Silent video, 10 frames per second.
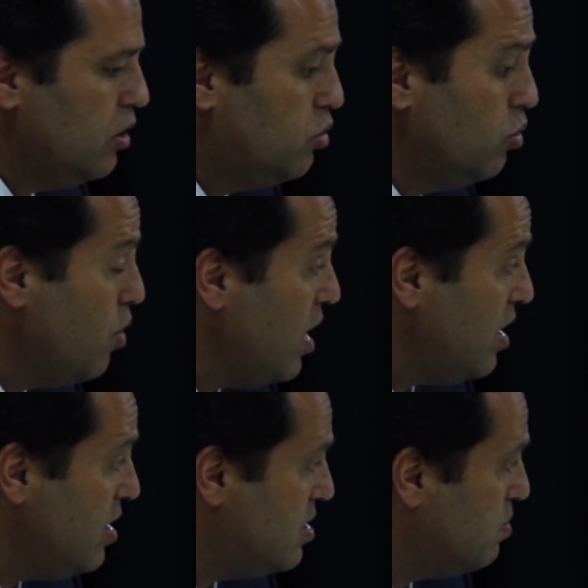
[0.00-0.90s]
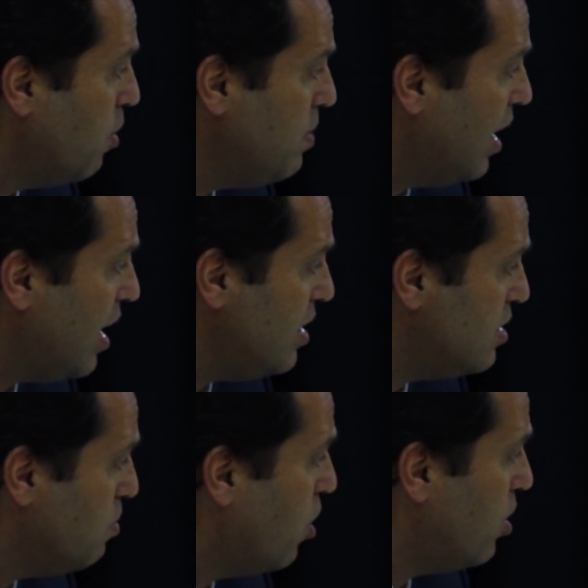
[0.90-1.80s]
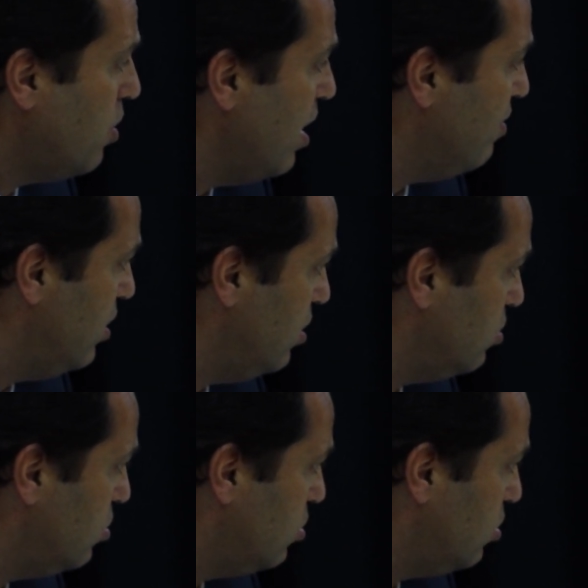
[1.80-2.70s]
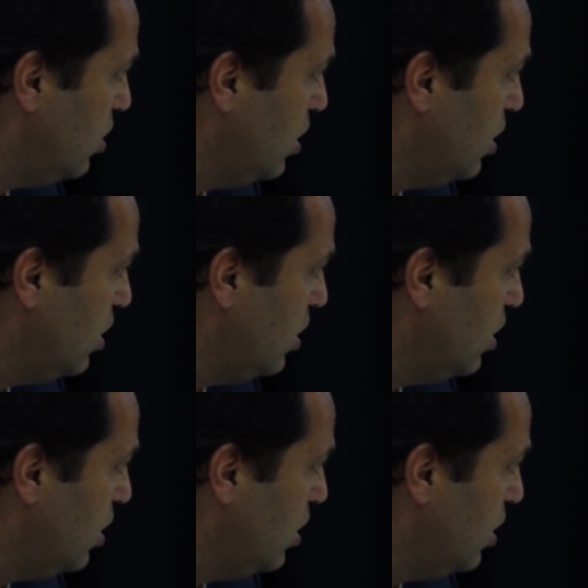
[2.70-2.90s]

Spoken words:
to raise, mobilize more revenues.